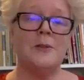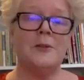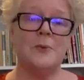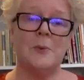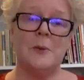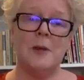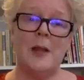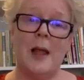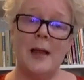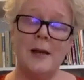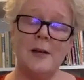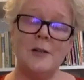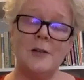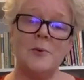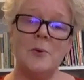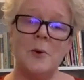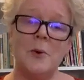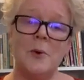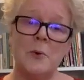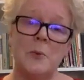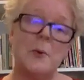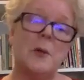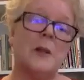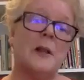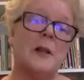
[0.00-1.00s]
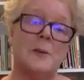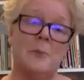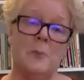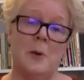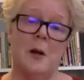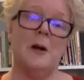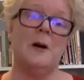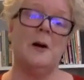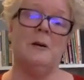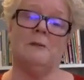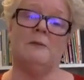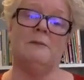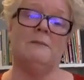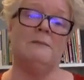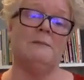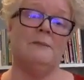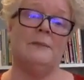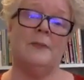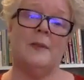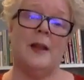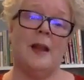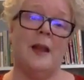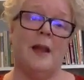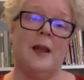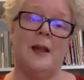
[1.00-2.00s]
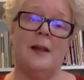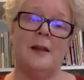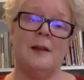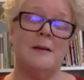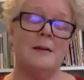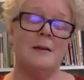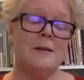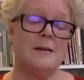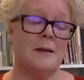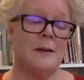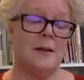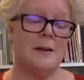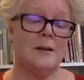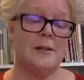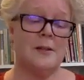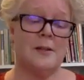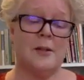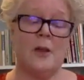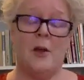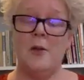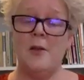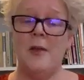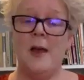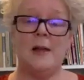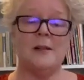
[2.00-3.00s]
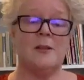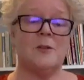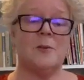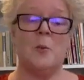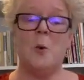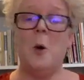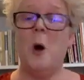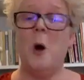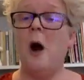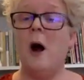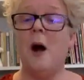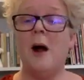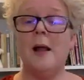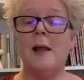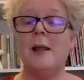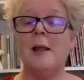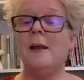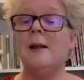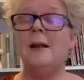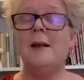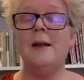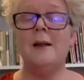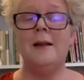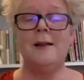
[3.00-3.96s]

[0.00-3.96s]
relate to it really well. And so that's why